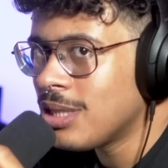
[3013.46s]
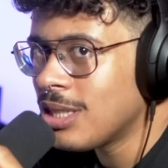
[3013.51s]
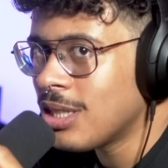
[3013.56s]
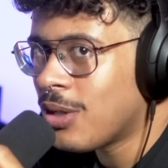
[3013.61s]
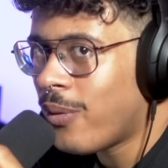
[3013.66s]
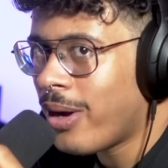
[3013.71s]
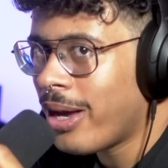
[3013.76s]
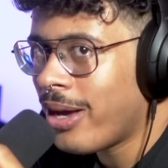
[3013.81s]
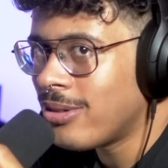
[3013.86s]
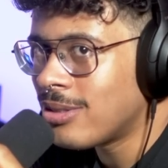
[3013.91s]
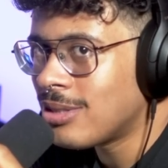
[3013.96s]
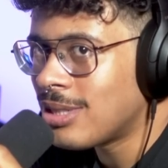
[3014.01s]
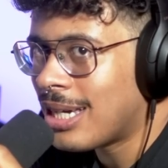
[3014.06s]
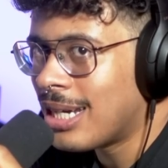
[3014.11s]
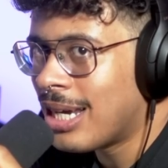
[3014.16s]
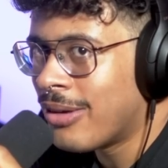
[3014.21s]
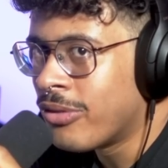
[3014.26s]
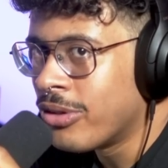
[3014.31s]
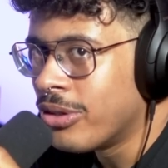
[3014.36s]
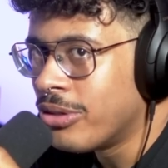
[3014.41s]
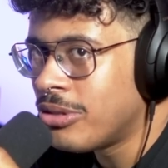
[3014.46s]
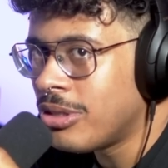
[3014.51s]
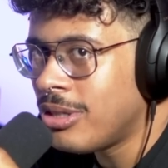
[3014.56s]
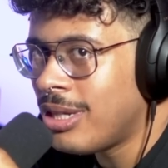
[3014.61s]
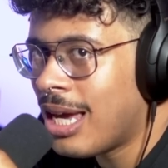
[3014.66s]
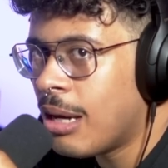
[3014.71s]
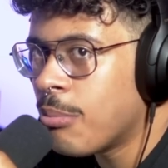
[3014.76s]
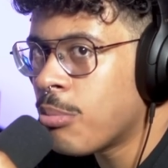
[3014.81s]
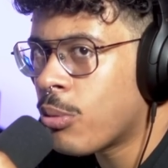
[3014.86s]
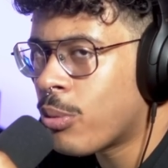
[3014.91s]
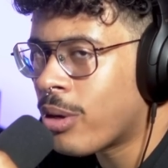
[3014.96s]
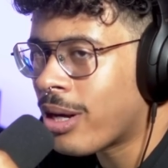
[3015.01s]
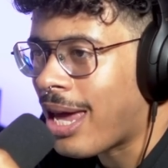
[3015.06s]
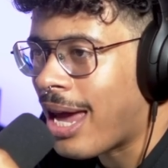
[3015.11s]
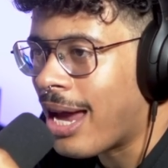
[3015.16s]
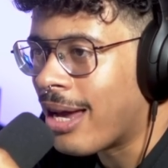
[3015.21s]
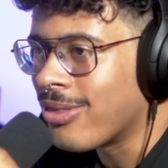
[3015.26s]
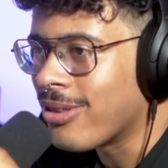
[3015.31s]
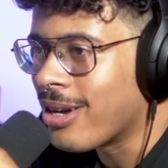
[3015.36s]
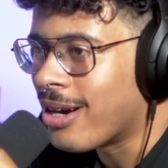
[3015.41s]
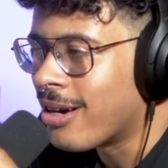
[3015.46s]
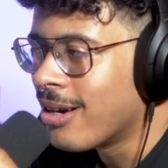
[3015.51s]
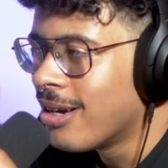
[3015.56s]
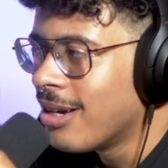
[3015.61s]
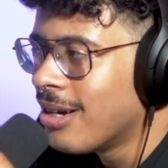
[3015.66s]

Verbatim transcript: doesn't quite understand evolution yet, but we're getting there.